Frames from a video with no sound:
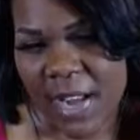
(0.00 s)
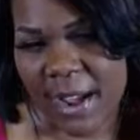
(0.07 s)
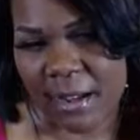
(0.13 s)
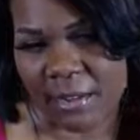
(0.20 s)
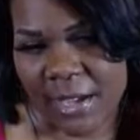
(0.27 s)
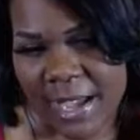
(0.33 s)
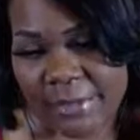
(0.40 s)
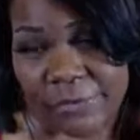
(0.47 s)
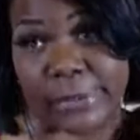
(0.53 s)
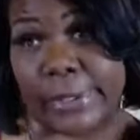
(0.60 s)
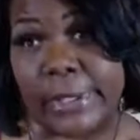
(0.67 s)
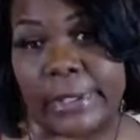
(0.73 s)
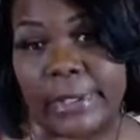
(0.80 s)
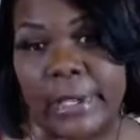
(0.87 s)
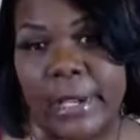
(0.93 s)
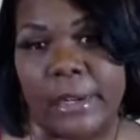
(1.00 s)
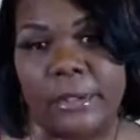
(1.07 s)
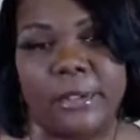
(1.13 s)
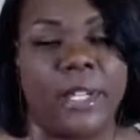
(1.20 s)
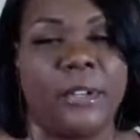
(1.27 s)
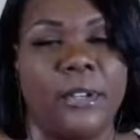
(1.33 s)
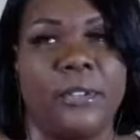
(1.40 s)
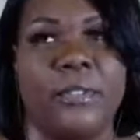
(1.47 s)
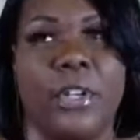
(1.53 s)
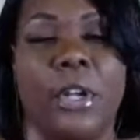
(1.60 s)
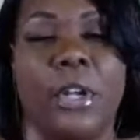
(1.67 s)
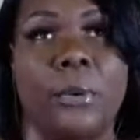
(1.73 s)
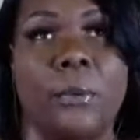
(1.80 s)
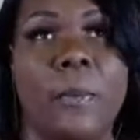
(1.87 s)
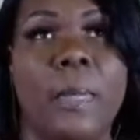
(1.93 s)
now? I forget. I don't even
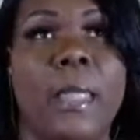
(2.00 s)
know.